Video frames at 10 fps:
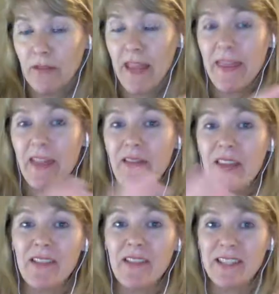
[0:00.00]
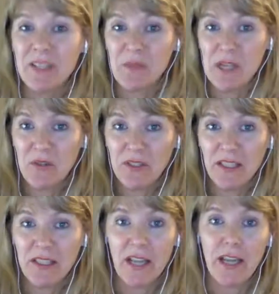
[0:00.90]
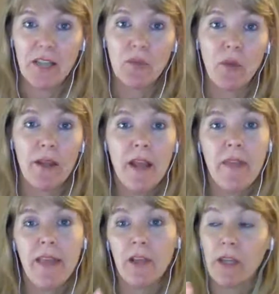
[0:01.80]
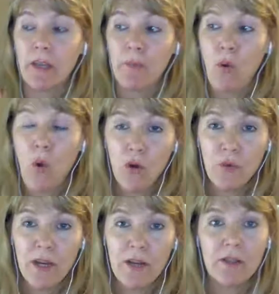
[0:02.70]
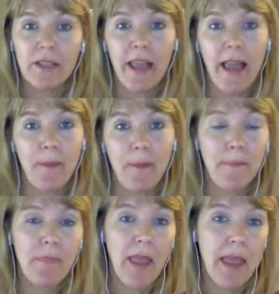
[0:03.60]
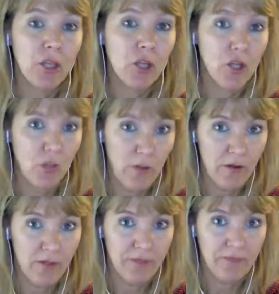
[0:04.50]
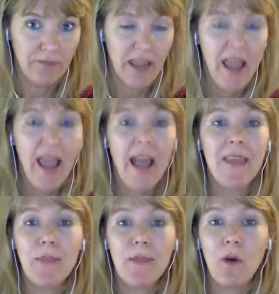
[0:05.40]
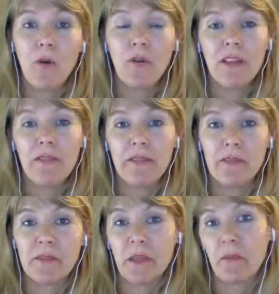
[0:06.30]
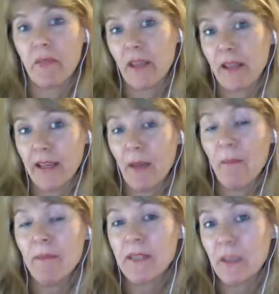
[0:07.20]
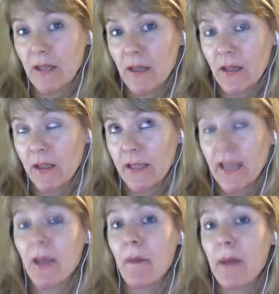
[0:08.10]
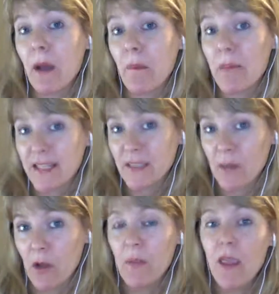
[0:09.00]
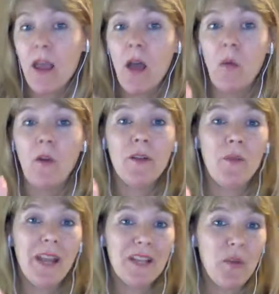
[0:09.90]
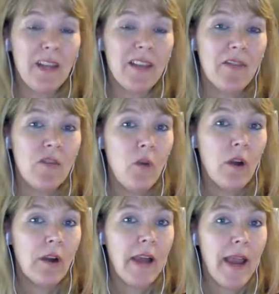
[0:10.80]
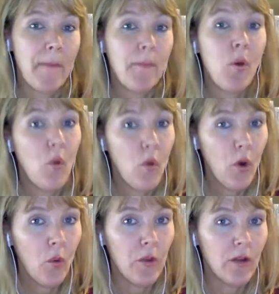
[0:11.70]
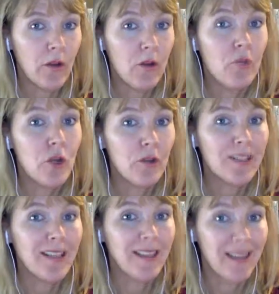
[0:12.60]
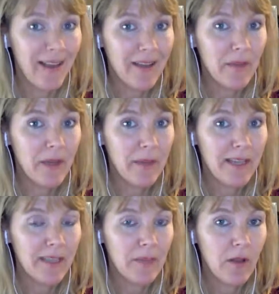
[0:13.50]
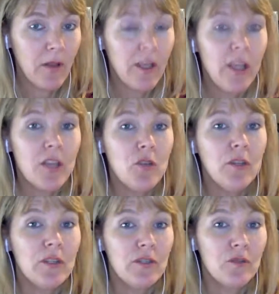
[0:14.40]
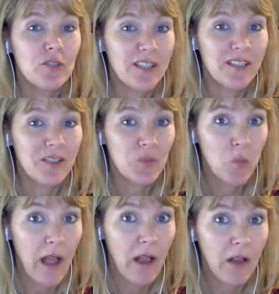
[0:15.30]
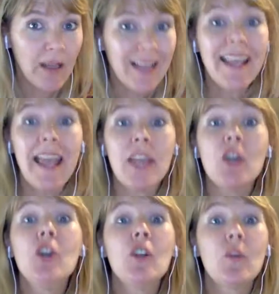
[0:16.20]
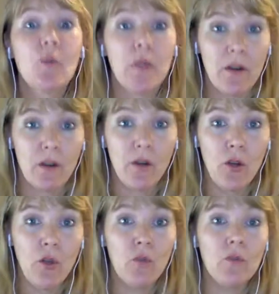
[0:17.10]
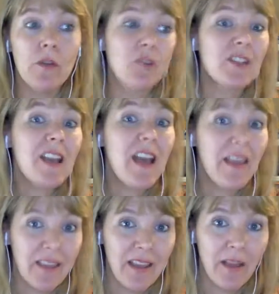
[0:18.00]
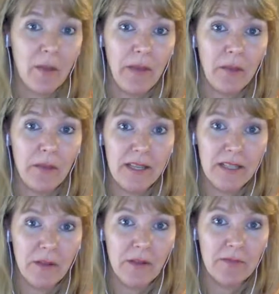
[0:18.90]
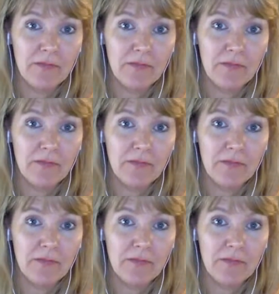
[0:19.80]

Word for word: And they've even done some interesting studies when they look at poor readers and, and good readers and they both give them something like a, something uh, like about baseball. Well, guess what? If you are a poor reader who knows a lot about baseball, you can do just as well as a good reader who knows nothing about baseball.